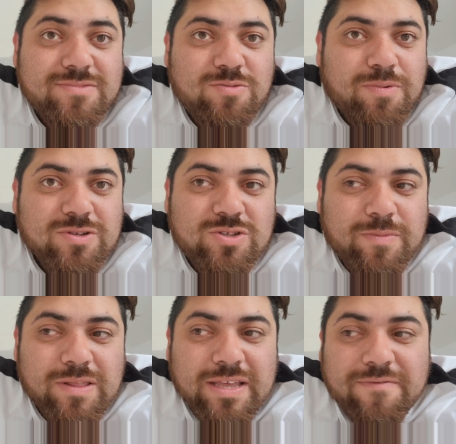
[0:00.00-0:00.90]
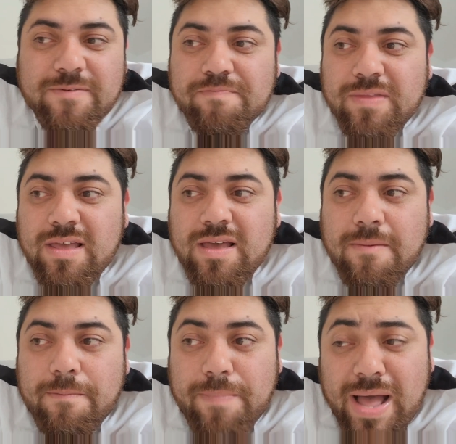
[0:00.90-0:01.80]
supposed to believe
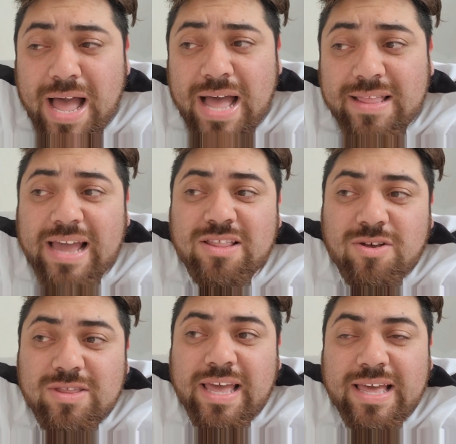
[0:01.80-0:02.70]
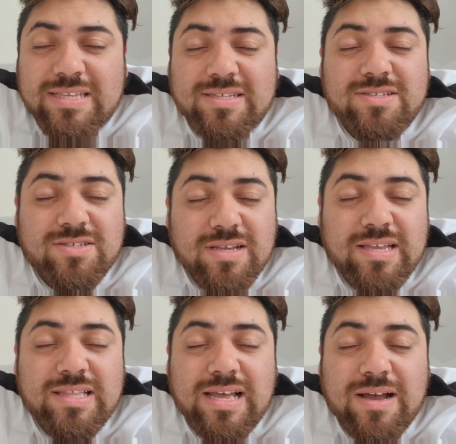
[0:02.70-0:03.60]
but i know that he's
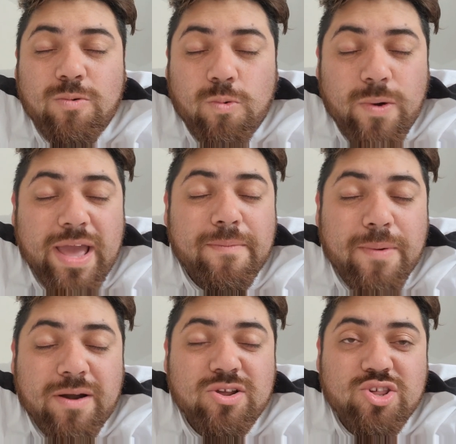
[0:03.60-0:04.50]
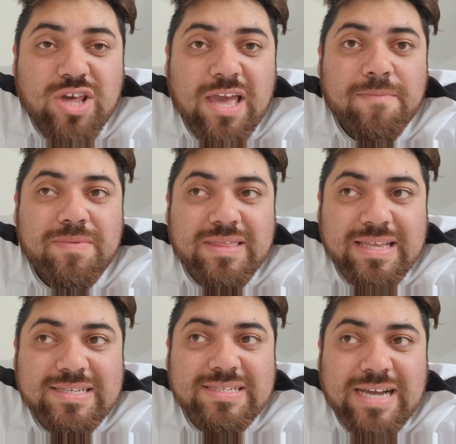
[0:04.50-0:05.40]
in, in a way better shape
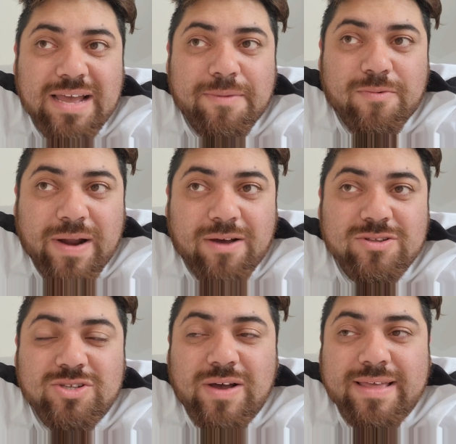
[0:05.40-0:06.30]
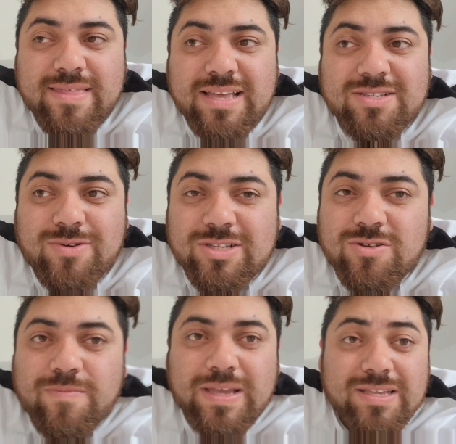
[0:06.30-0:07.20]
this time around so i think it's going
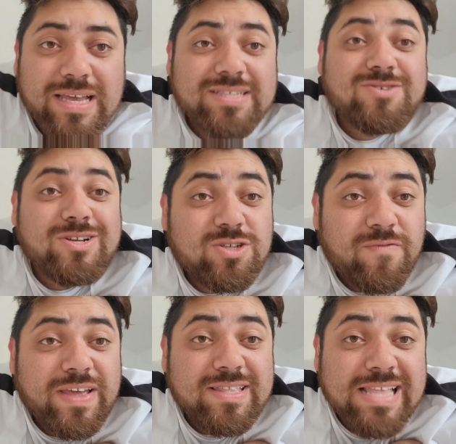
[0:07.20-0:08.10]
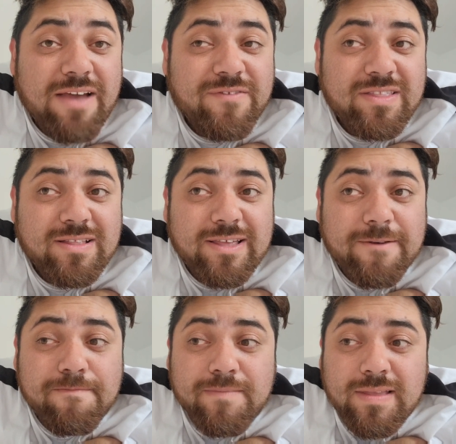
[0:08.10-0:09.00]
to it's going to be definitely